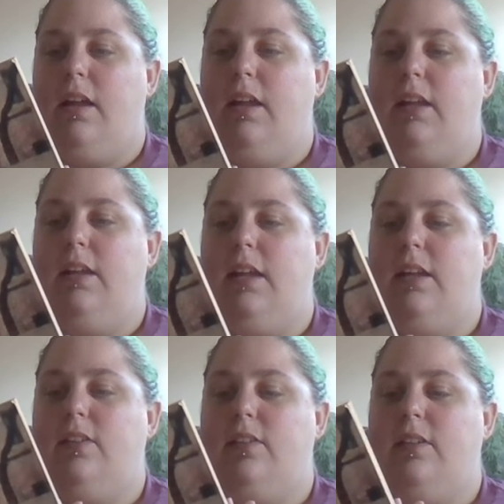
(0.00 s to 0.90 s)

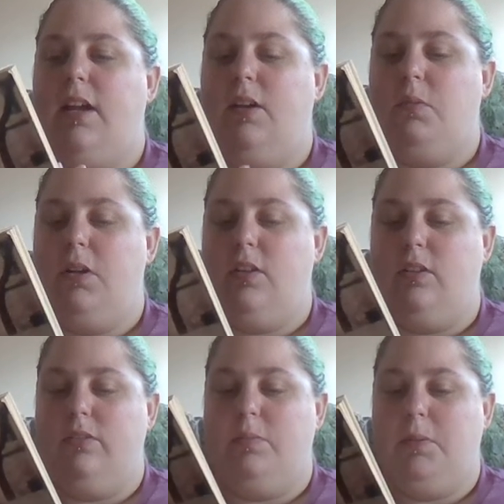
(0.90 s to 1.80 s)
it's not one of
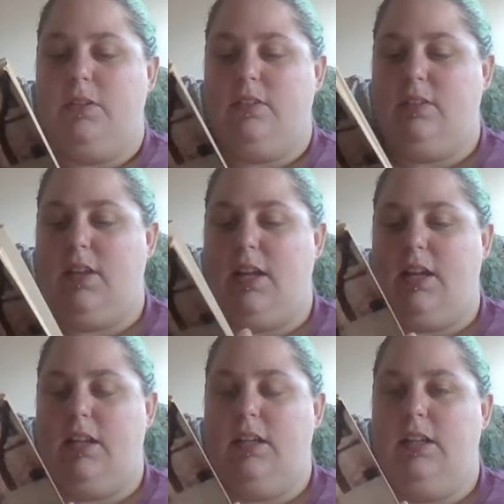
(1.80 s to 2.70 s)
those books
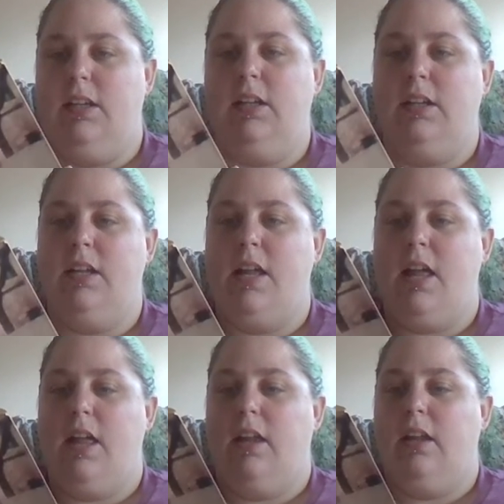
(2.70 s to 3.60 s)
that,
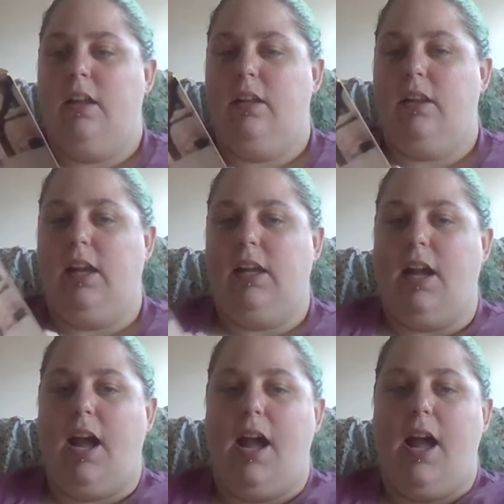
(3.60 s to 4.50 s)

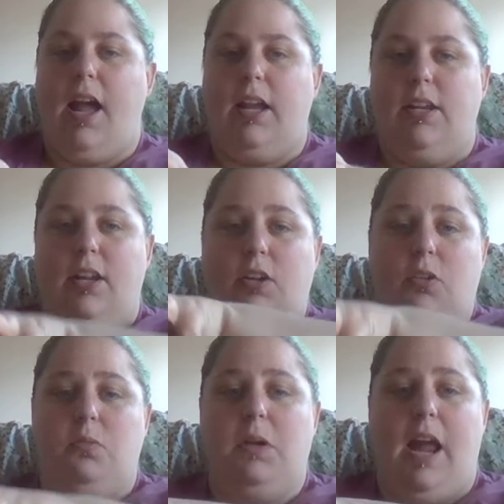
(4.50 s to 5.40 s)
like, I could tell
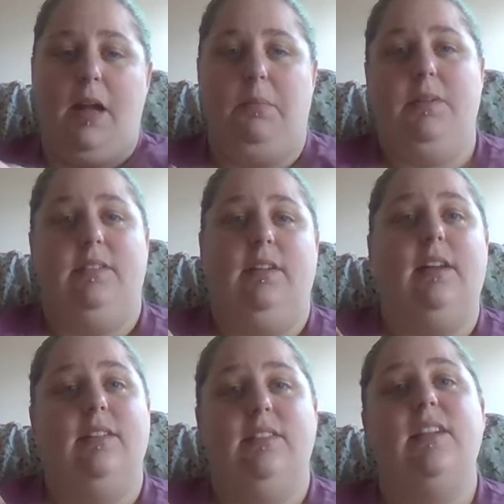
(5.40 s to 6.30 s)
you what happens in
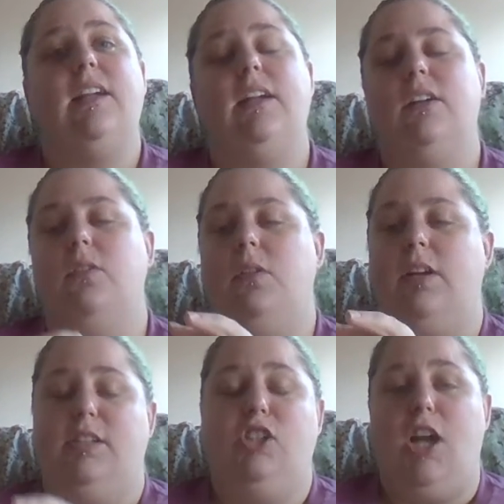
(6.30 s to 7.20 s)
a scene or in
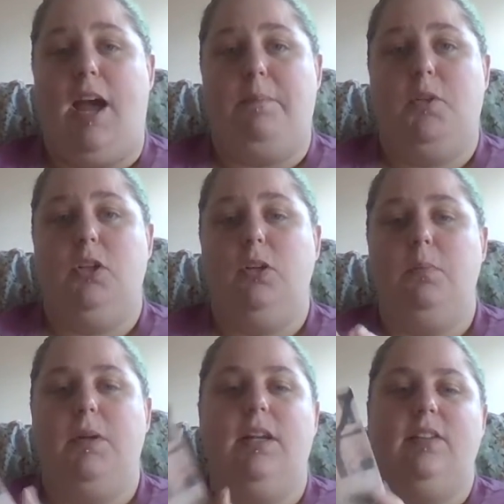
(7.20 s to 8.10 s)
a chapter,
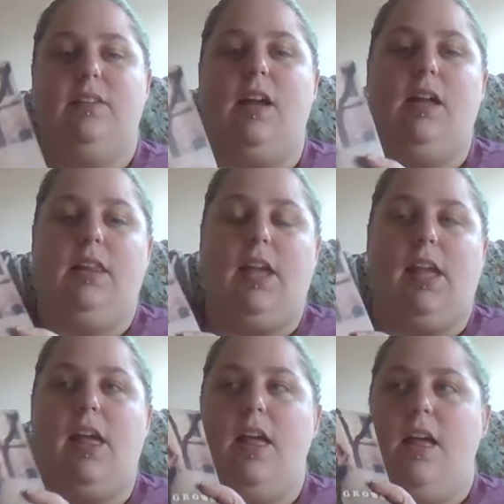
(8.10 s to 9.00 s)
but it's not
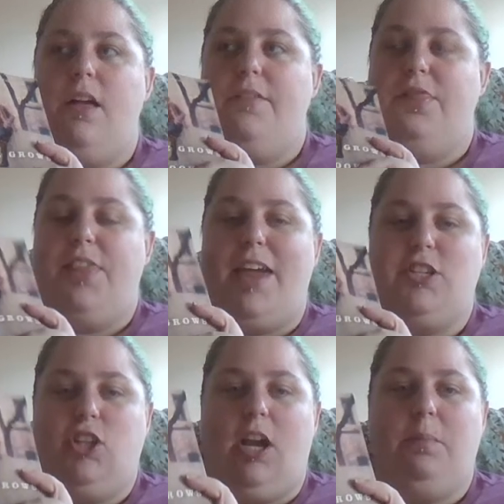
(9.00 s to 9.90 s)
like that
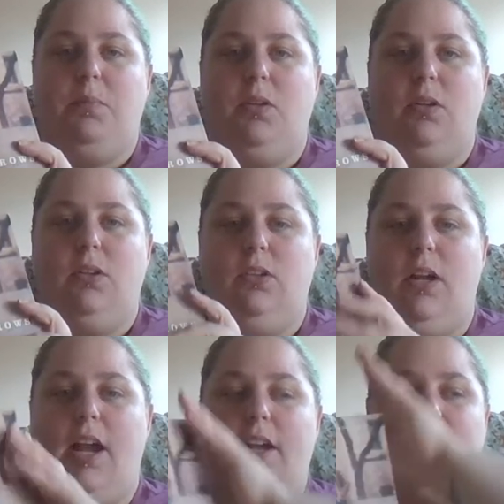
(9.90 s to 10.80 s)
chapter
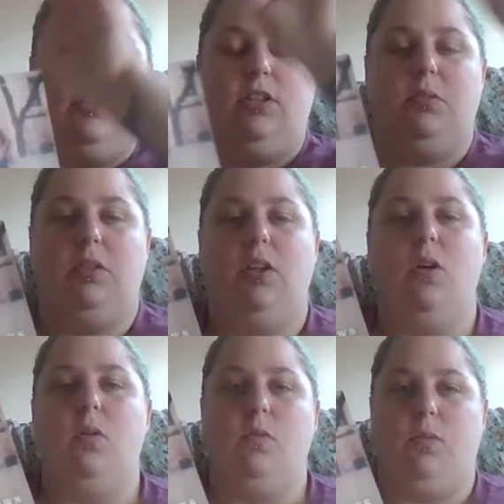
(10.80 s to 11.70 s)
has to do with the
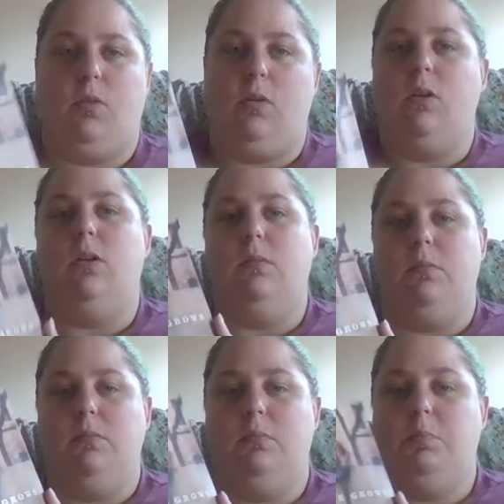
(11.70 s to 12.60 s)
overall
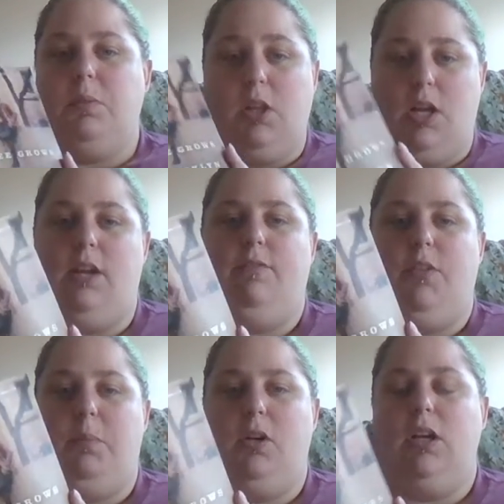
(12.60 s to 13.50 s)
plot of the
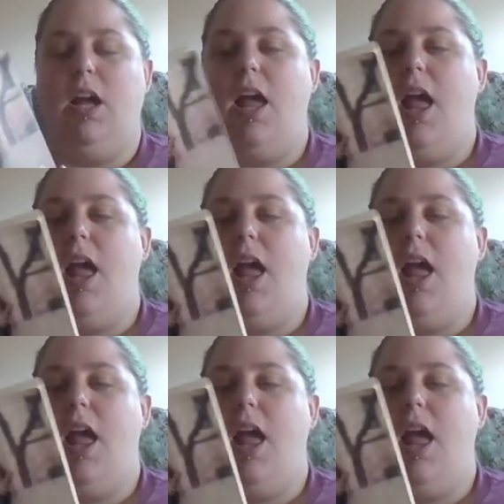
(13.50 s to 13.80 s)
book.